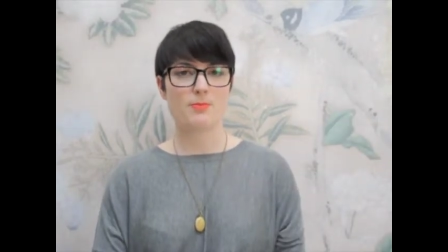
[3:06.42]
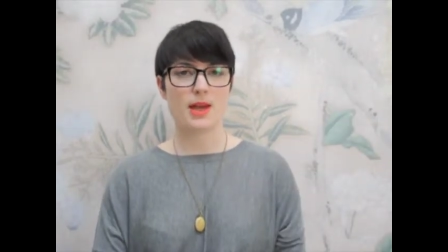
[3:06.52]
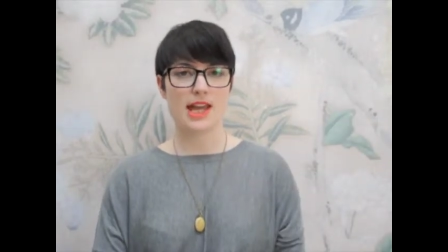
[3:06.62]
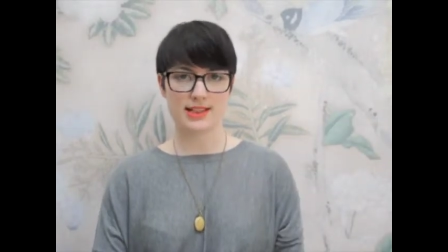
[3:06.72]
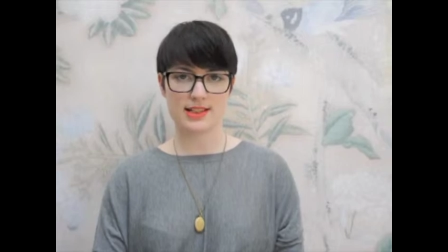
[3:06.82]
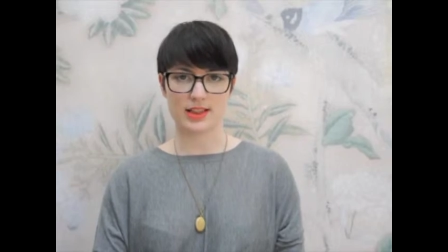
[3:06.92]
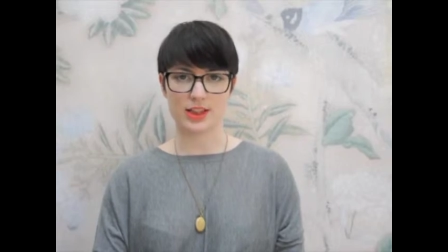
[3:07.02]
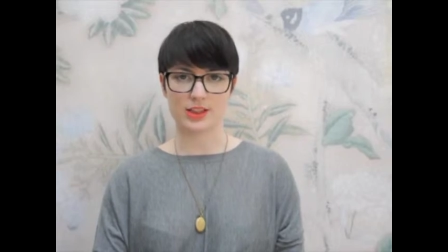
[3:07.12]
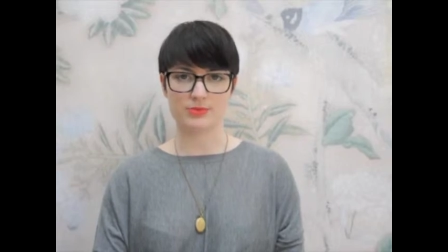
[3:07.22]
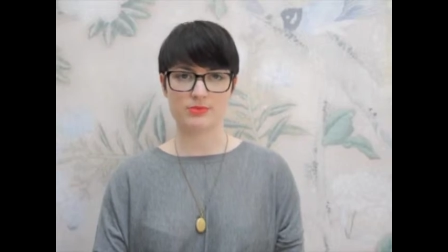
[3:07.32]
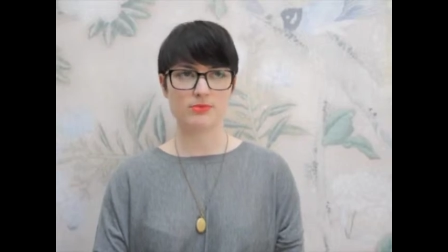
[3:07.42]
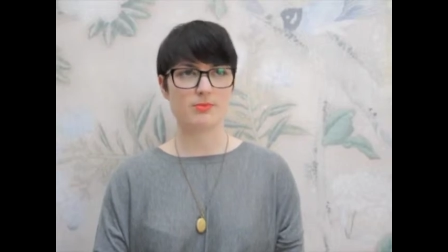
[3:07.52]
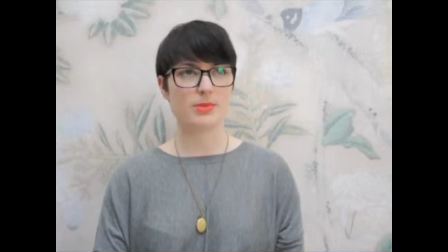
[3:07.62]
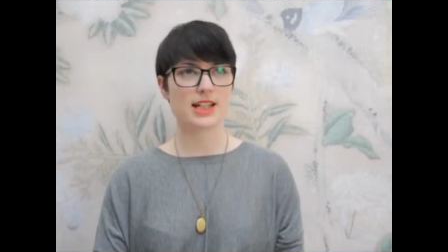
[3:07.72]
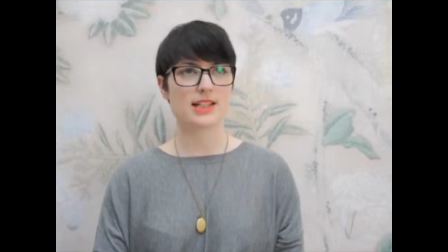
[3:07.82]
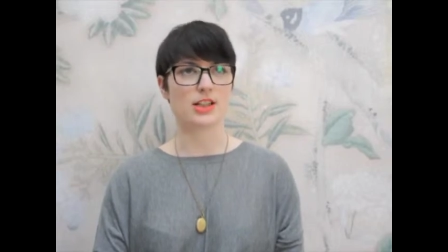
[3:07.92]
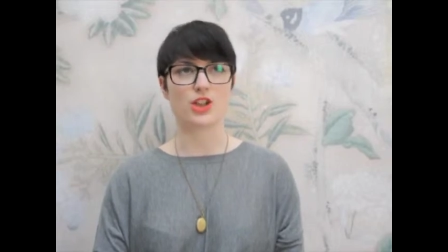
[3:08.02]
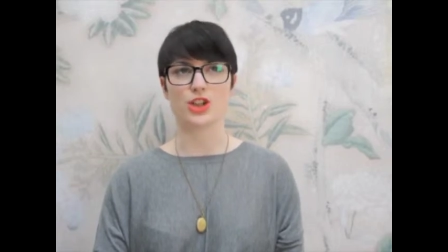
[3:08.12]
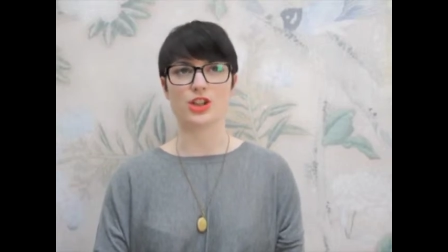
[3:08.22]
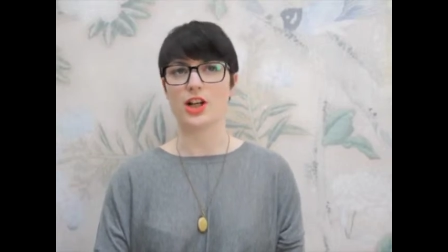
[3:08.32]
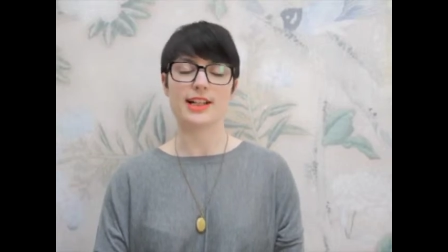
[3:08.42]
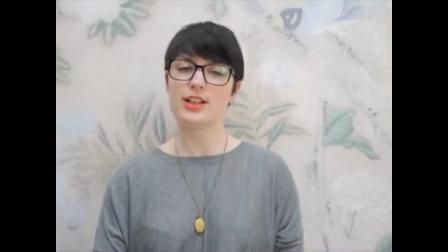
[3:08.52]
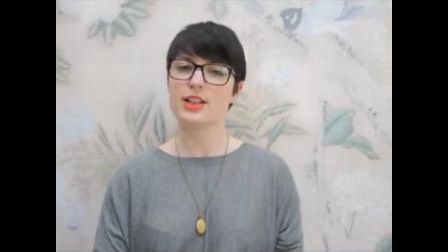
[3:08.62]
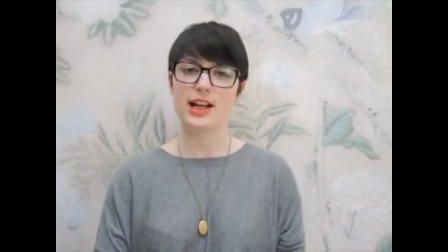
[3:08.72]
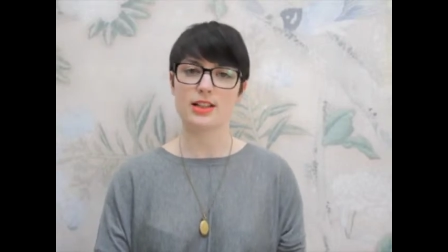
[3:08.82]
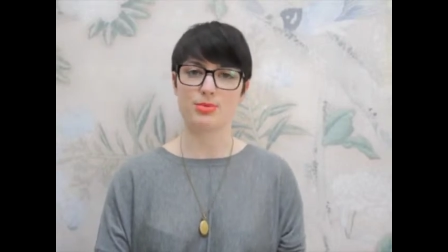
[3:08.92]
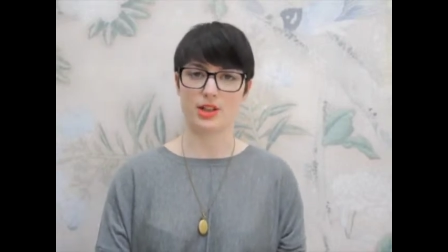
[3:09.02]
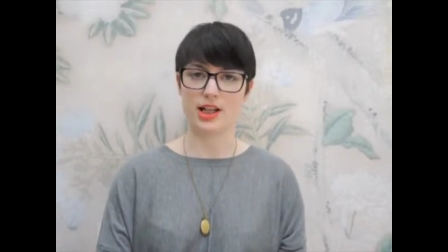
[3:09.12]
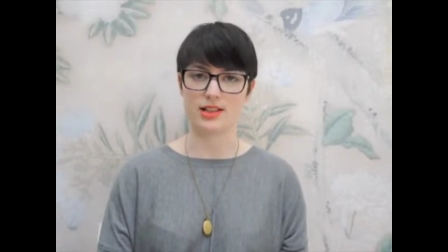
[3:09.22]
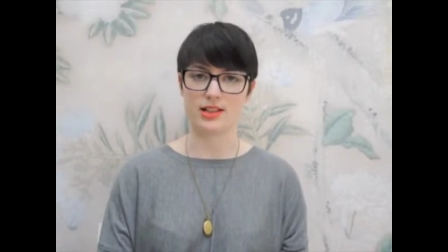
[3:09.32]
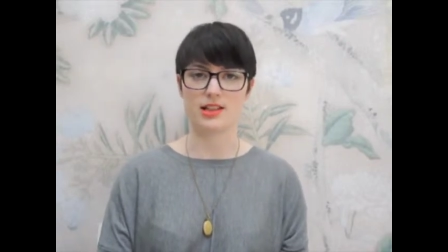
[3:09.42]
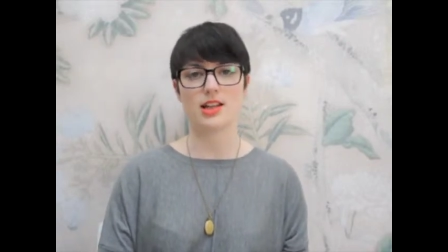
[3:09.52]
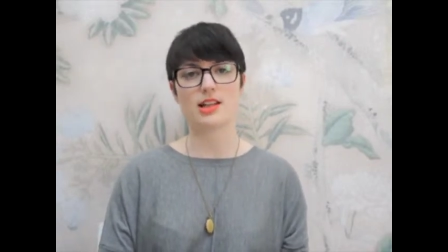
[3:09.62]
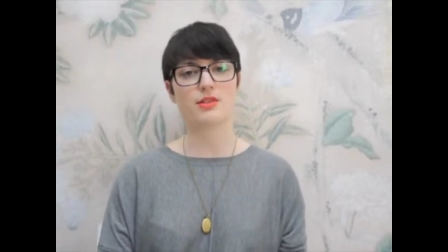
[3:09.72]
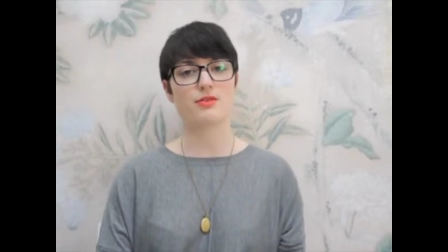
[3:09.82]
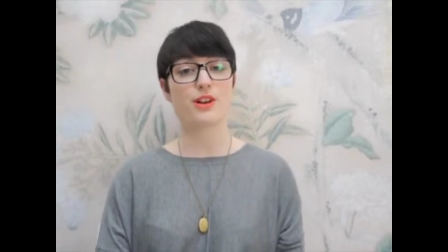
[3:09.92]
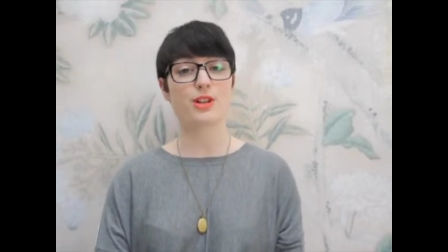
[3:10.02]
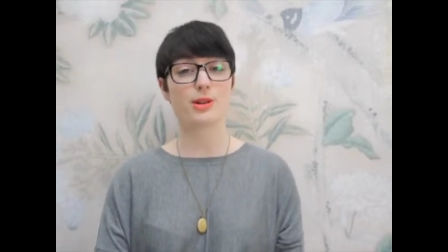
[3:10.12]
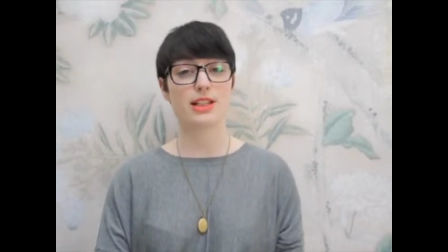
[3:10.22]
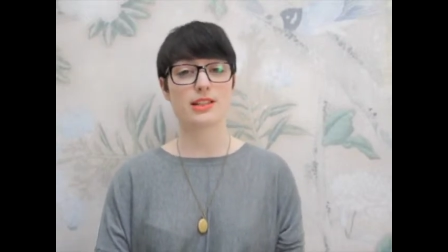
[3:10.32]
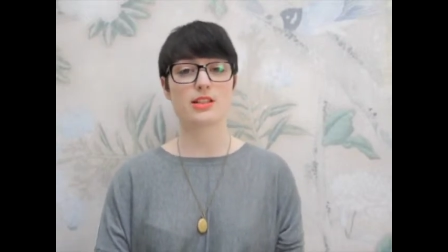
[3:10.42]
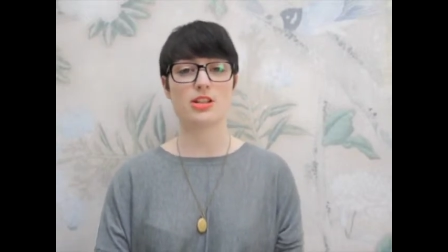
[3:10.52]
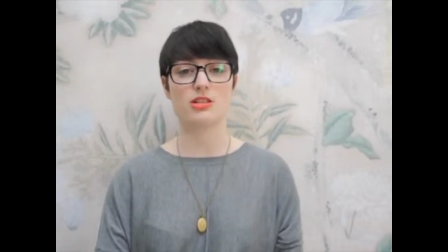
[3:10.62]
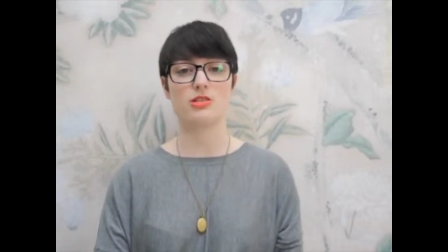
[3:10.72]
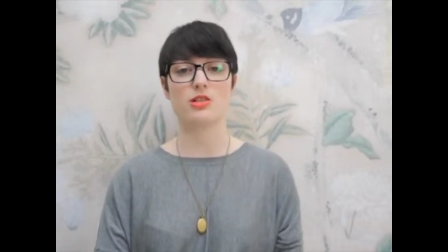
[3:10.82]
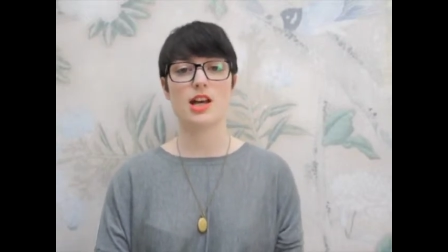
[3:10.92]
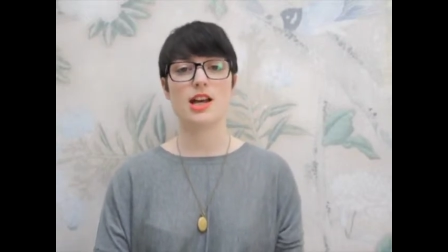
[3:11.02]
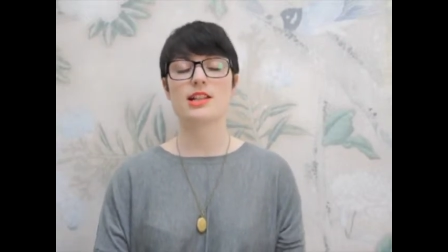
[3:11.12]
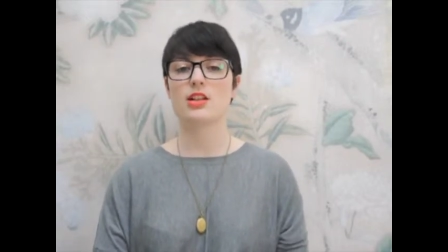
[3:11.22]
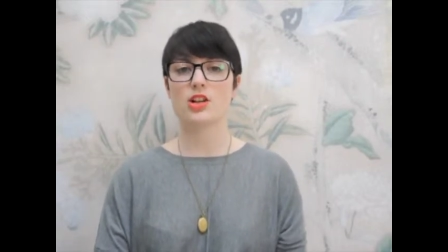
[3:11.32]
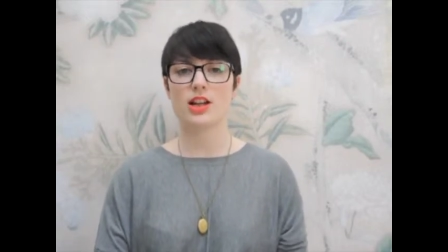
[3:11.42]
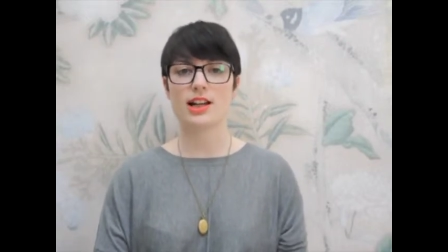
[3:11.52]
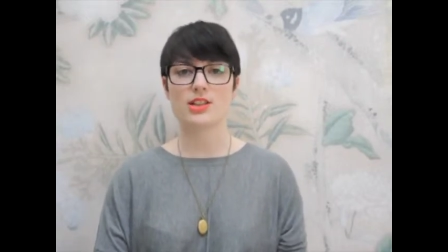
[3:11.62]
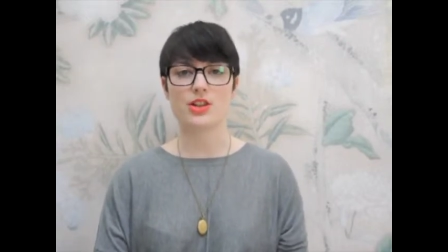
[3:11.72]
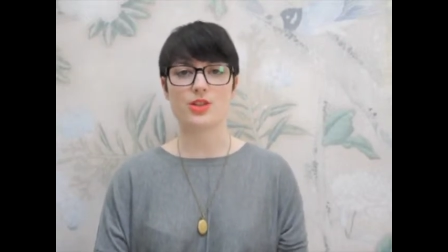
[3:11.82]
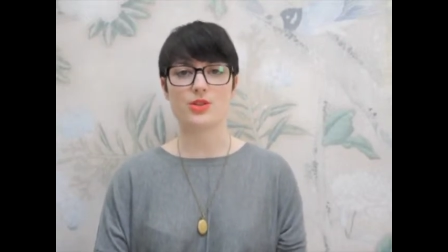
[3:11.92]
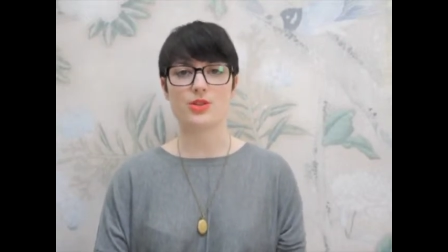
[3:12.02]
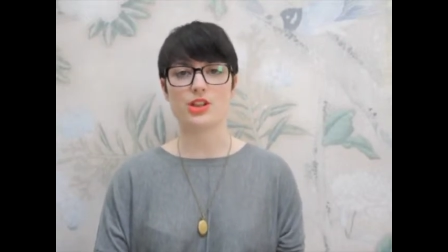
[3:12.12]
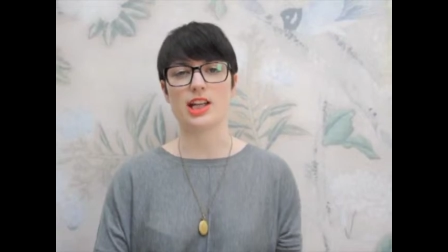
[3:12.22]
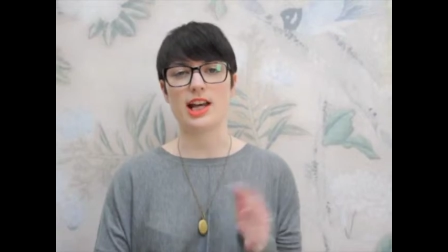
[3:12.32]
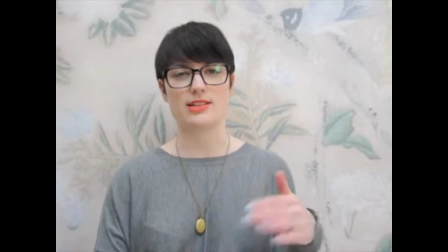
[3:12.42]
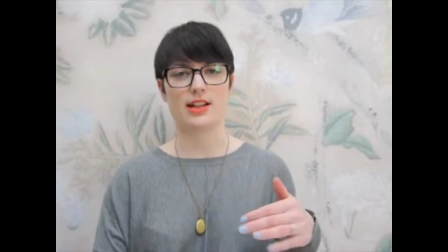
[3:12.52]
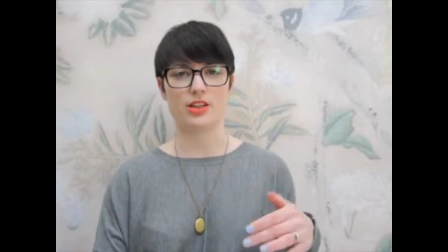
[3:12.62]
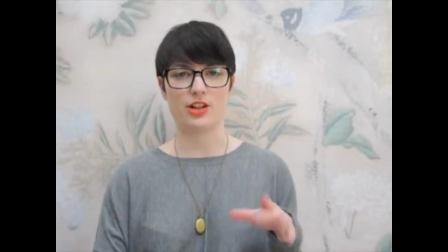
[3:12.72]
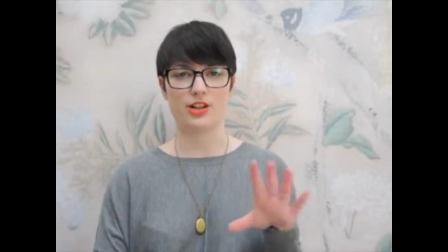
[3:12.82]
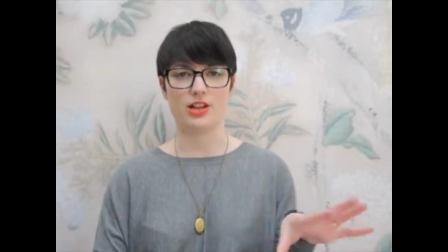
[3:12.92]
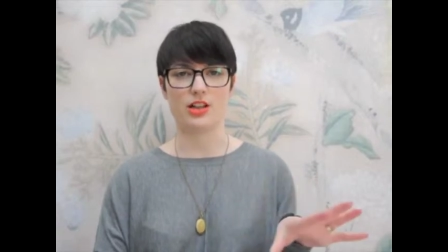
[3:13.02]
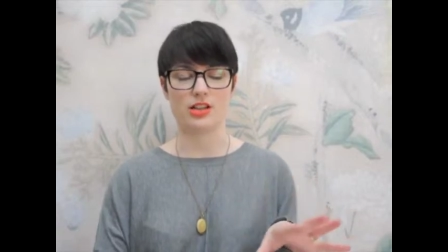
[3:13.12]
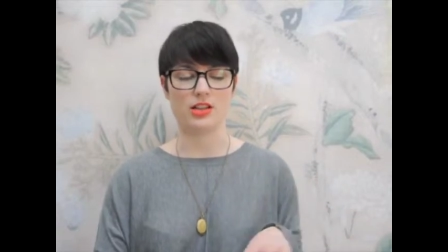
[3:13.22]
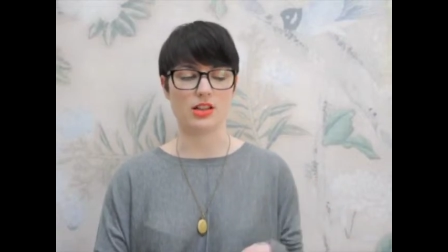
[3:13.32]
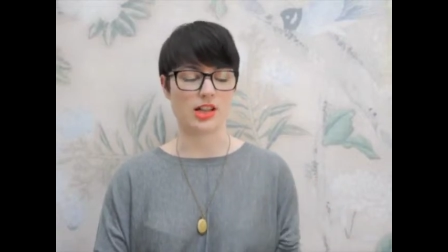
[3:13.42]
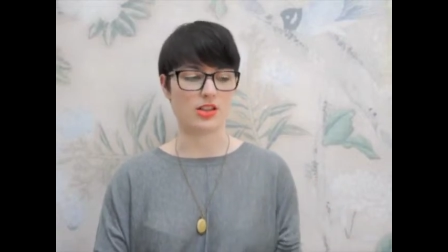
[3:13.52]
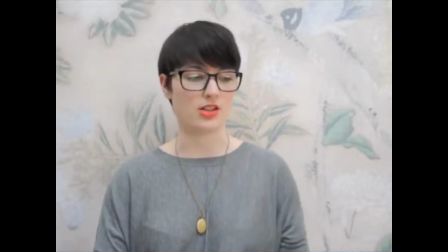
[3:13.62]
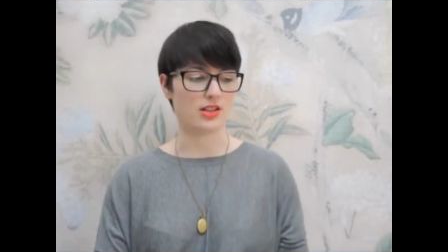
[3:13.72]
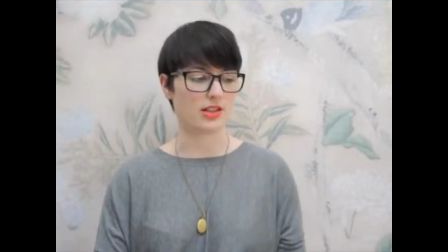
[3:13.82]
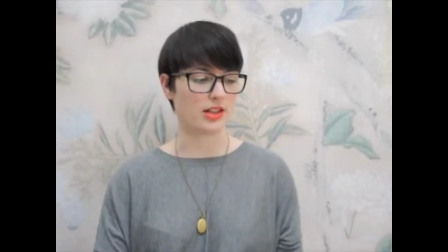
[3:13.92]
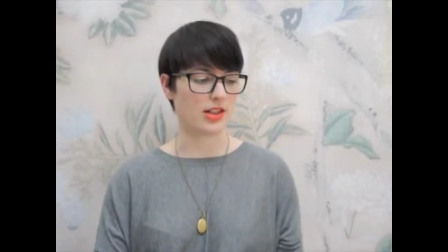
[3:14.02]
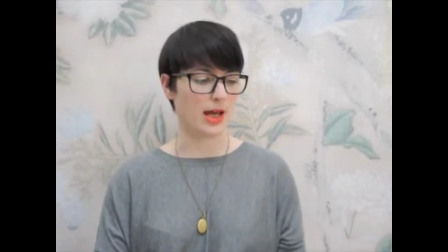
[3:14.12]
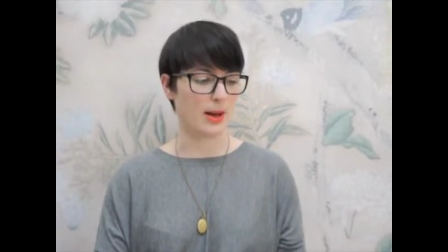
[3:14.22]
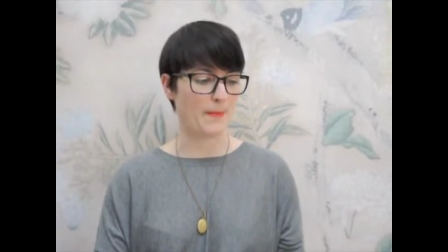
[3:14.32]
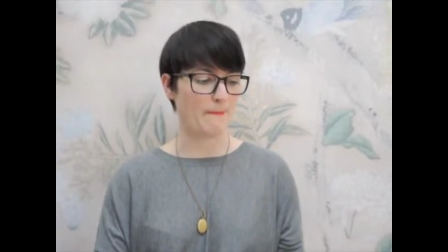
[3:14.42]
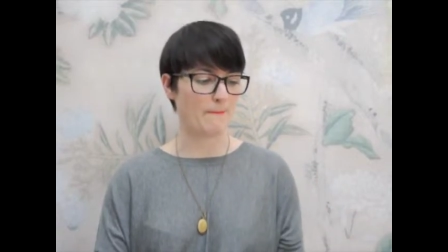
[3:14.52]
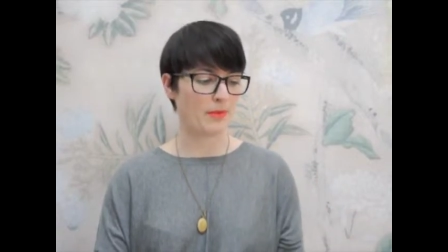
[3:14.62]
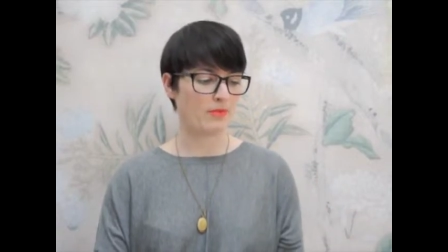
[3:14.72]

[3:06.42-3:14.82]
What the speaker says: Pixlr. I don't know how to pronounce it. It's a photo editing tool. It's an online tool. You can download it and use a